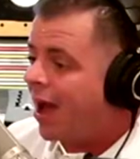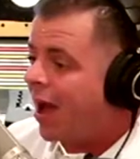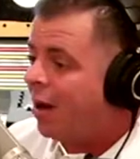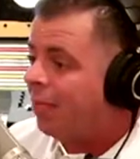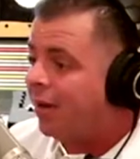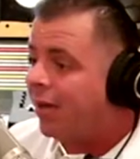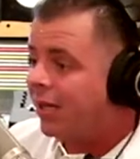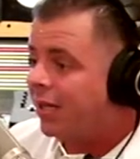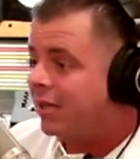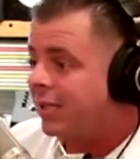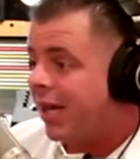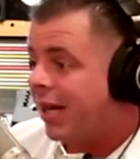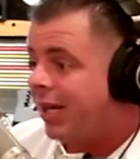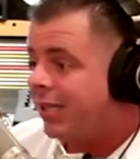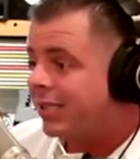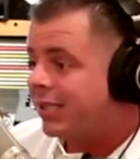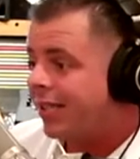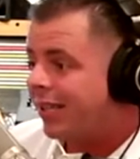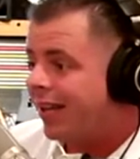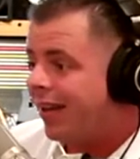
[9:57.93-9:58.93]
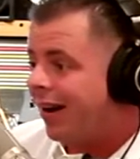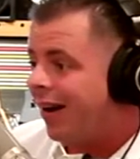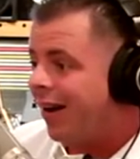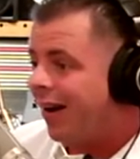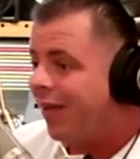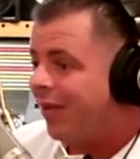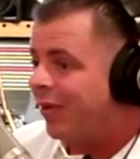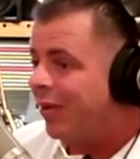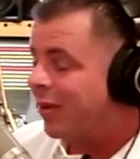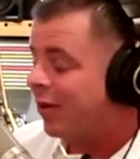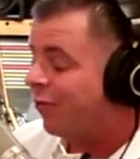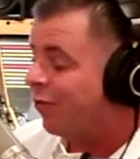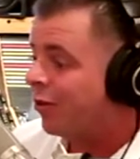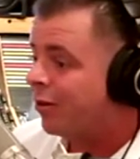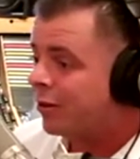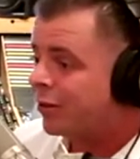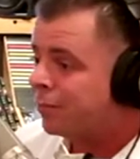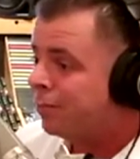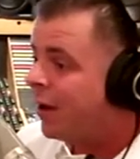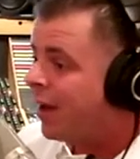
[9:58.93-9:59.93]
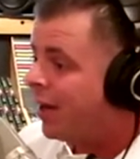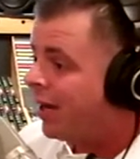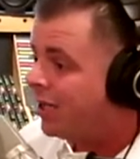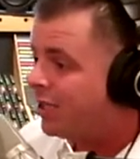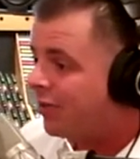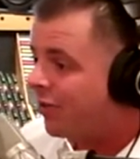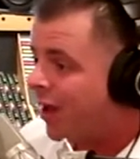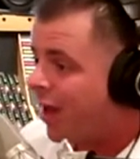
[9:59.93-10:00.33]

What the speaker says: how many it takes to get on the first page of